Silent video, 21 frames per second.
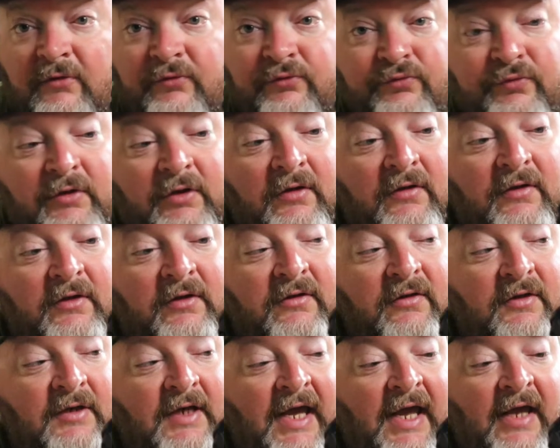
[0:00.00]
a really
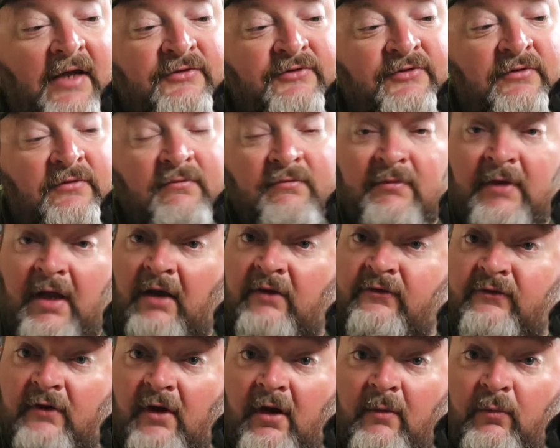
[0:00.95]
good action. Now
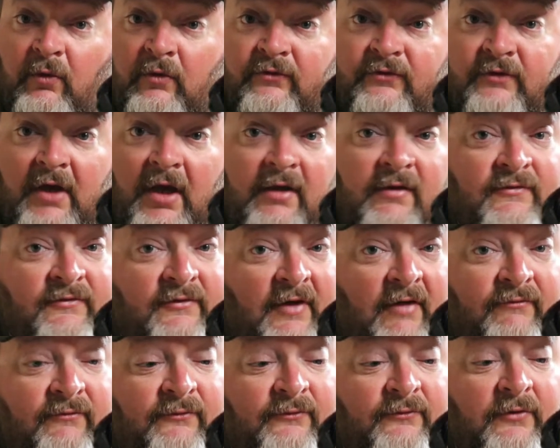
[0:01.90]
some will say
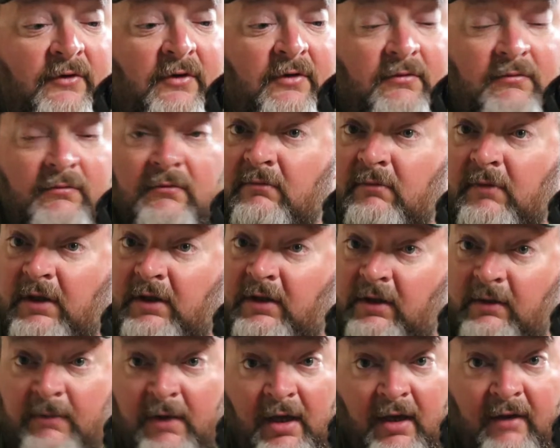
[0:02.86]
seven foot
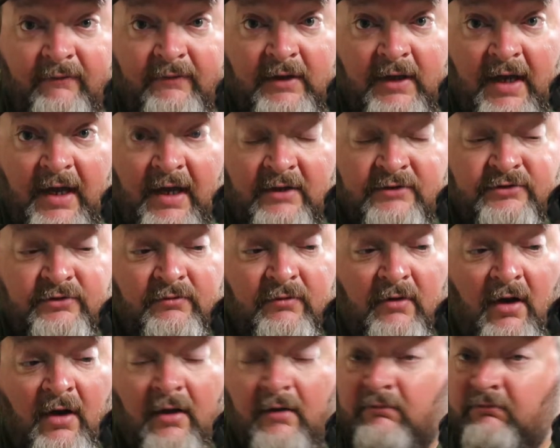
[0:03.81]
medium heavy action
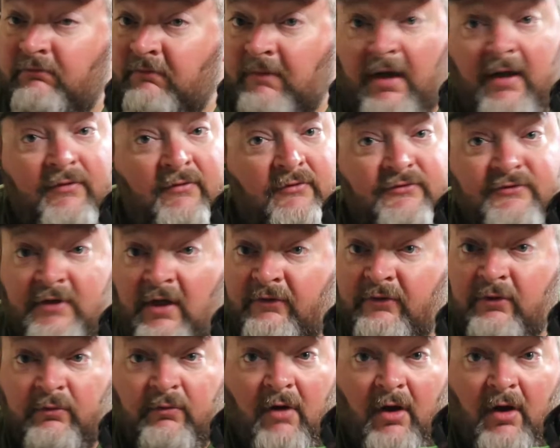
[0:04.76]
rod. There's nothing